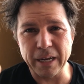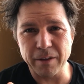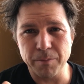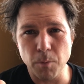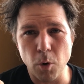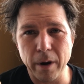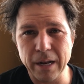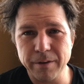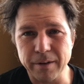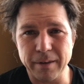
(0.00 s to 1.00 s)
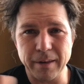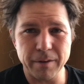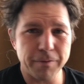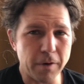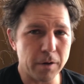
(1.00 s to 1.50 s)
us more into
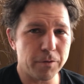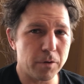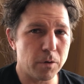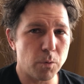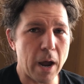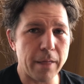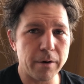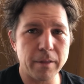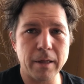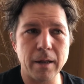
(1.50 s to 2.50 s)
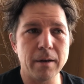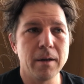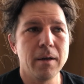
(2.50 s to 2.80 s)
dysfunction rather than